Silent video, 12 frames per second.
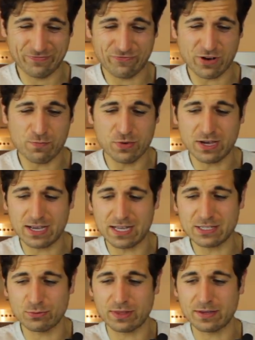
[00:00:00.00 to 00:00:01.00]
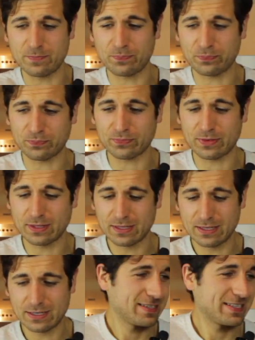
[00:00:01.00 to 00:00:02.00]
rub your hands with it.
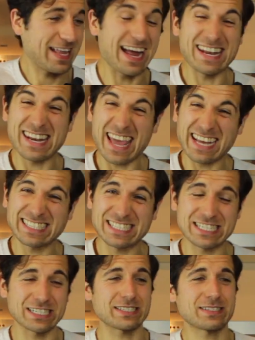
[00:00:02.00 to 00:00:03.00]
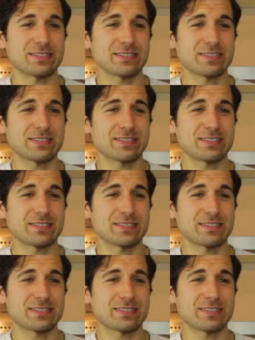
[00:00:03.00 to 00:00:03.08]
It's that nature.